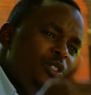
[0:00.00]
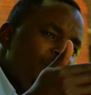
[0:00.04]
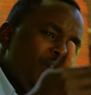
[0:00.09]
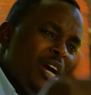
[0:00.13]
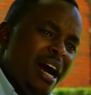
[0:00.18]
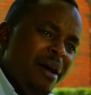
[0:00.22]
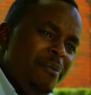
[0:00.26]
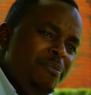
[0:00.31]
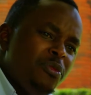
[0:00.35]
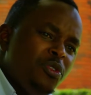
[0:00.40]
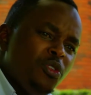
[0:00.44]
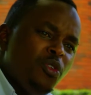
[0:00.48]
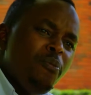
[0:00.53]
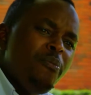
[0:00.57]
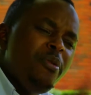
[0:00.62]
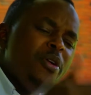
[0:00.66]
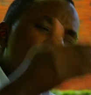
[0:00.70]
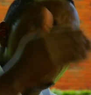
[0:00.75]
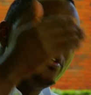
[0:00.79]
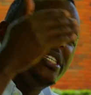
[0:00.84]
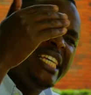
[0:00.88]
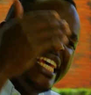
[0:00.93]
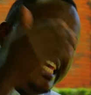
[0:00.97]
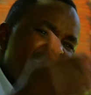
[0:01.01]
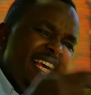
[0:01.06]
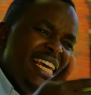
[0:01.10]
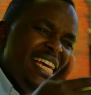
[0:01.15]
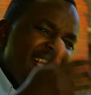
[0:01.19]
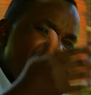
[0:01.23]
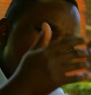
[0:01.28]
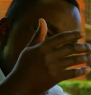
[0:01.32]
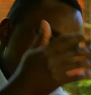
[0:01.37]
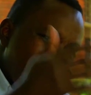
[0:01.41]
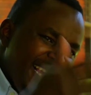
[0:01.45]
to come through because
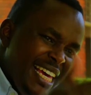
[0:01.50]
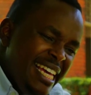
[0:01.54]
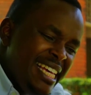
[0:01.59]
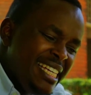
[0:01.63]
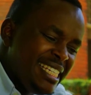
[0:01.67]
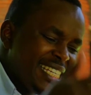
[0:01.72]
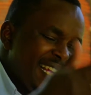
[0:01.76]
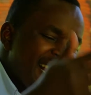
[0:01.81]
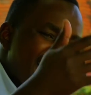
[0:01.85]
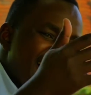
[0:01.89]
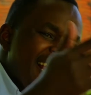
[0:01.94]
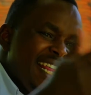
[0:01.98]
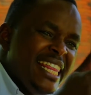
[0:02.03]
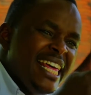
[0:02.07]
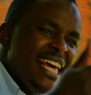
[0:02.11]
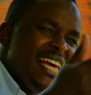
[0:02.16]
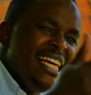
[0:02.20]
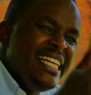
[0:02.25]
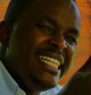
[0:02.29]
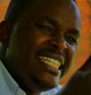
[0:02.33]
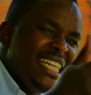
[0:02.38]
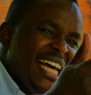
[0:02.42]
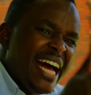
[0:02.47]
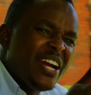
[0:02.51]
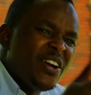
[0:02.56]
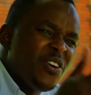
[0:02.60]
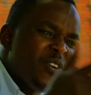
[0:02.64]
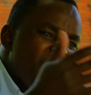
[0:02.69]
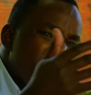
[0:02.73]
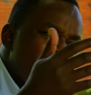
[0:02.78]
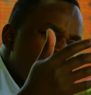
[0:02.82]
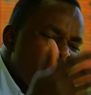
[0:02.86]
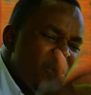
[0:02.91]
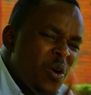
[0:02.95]
he is the
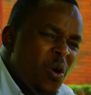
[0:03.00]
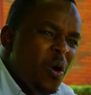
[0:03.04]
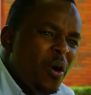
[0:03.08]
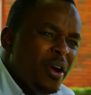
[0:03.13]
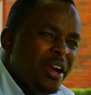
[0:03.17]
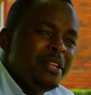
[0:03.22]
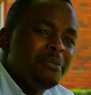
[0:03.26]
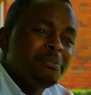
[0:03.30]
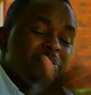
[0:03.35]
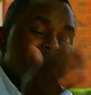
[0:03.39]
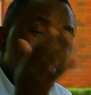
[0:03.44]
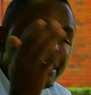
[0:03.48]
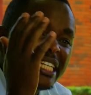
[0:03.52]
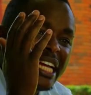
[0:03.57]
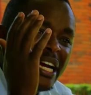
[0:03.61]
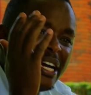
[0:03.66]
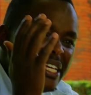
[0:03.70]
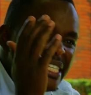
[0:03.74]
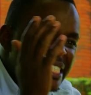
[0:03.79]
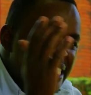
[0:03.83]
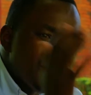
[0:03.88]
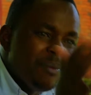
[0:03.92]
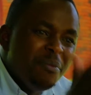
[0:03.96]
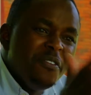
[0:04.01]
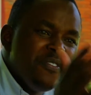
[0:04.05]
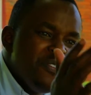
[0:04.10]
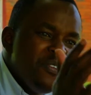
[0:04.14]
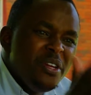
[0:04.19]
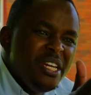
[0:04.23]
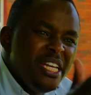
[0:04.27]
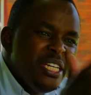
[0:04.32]
eternal God. Some of you